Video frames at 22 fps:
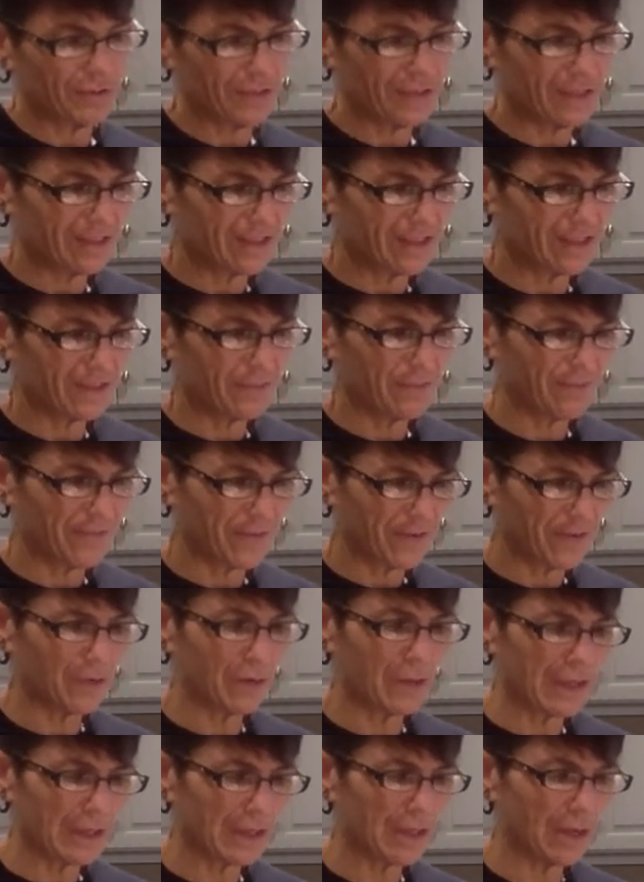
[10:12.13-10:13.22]
It's a
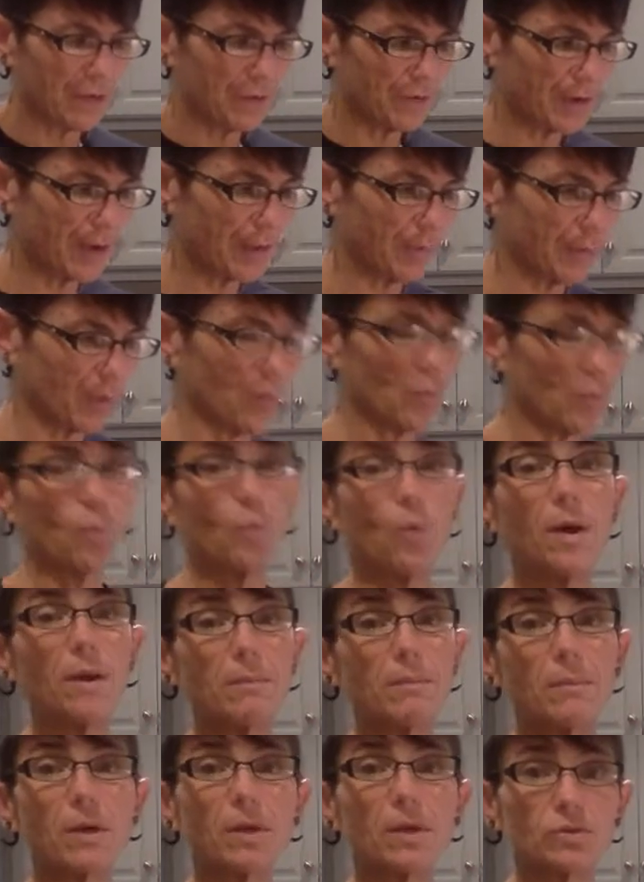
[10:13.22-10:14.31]
fairly low number,
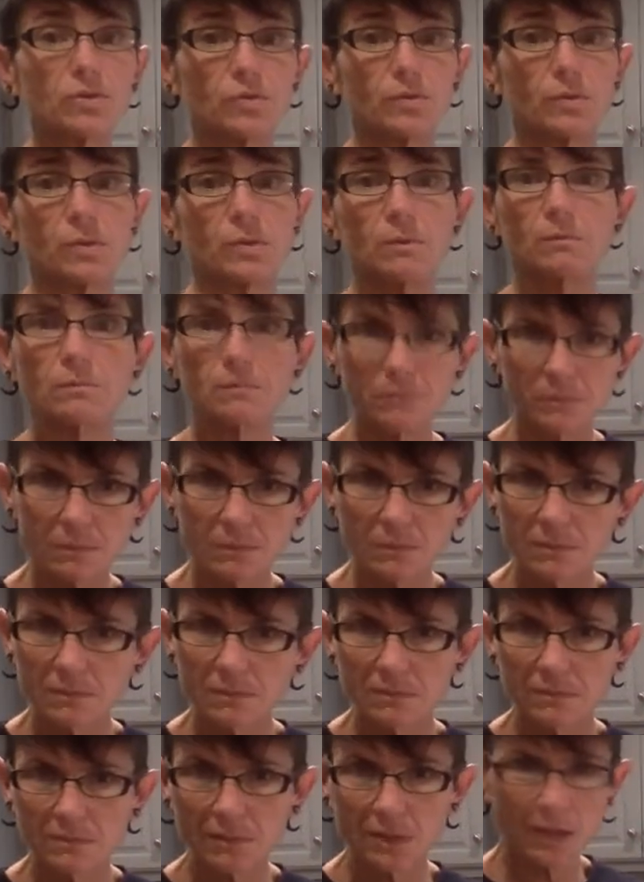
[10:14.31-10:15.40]
1 mushroom,
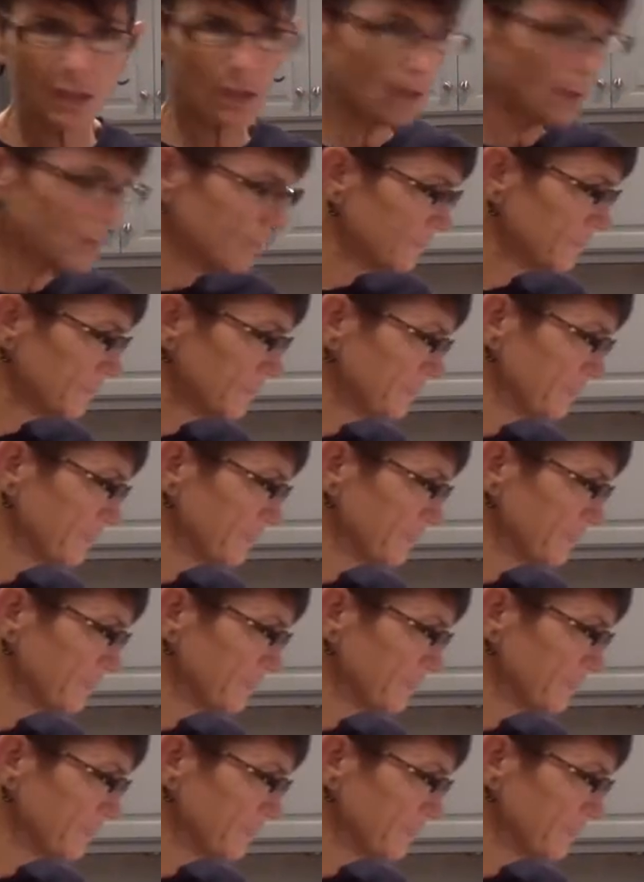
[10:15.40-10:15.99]
you know.